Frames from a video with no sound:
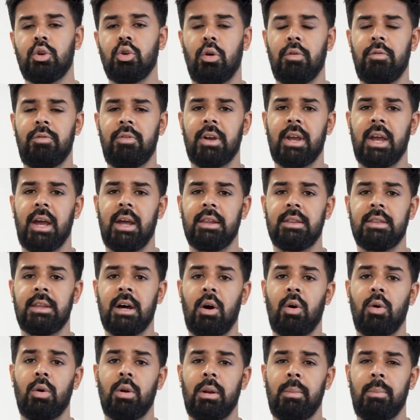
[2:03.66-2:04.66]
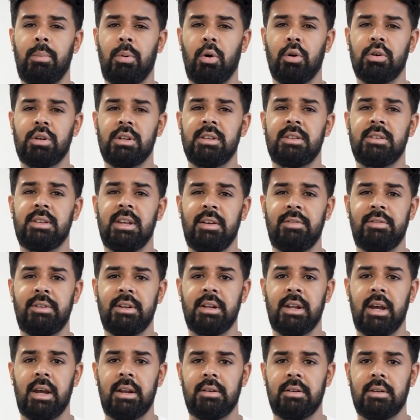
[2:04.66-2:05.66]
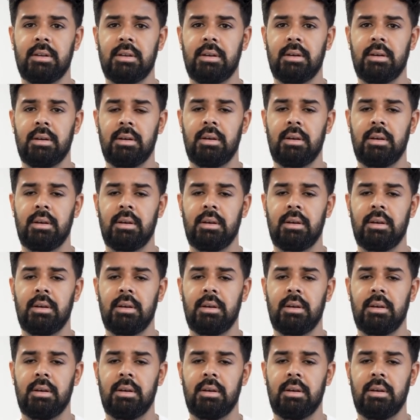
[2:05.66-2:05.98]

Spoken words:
don't forget that all-important safety net.